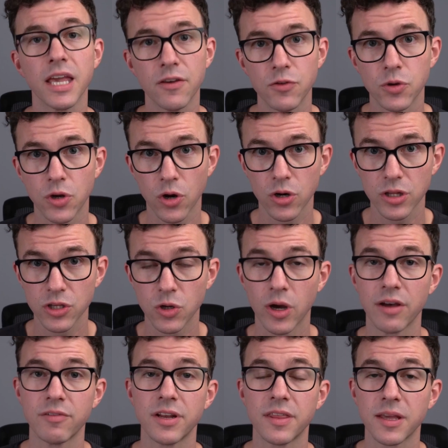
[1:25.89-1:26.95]
If you currently don't
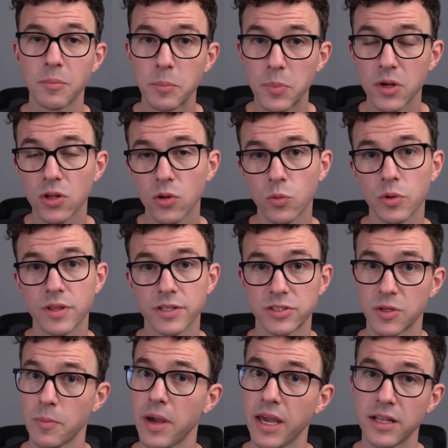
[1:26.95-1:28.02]
have anything built with this
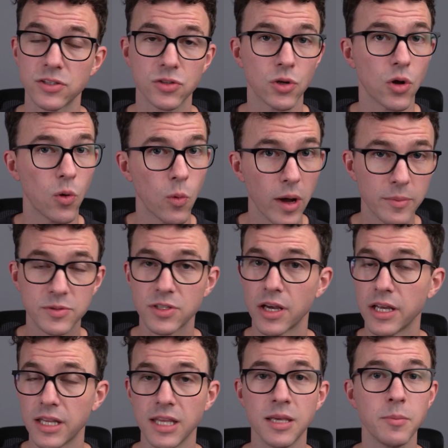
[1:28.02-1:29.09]
domain, so no
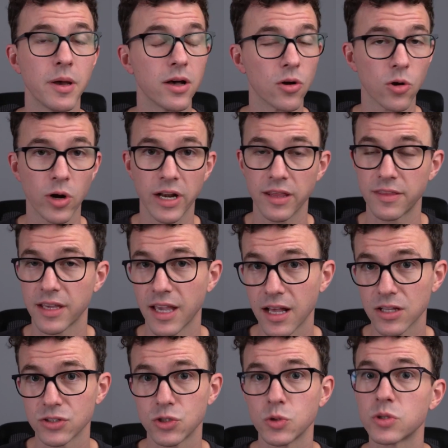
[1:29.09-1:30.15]
website, email, or anything
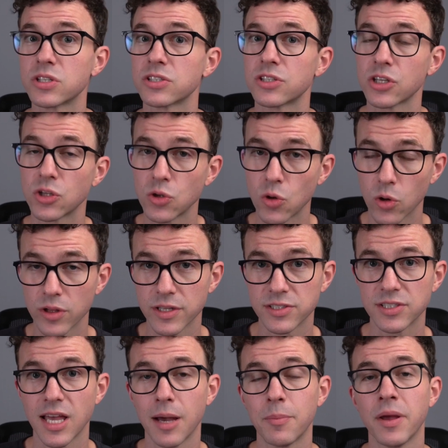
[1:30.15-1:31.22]
else, you can just ignore this
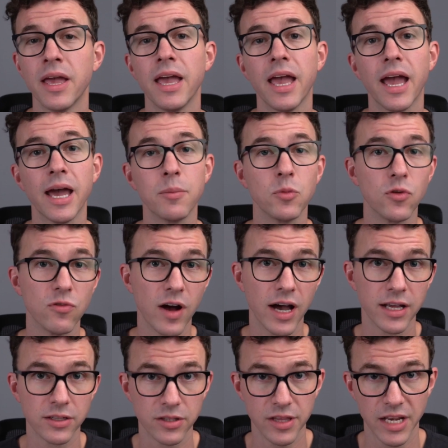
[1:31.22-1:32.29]
step and move
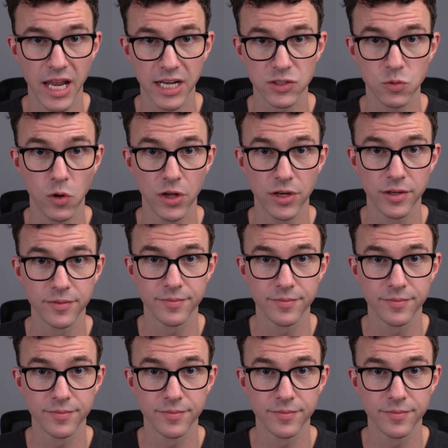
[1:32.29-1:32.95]
on to the next one.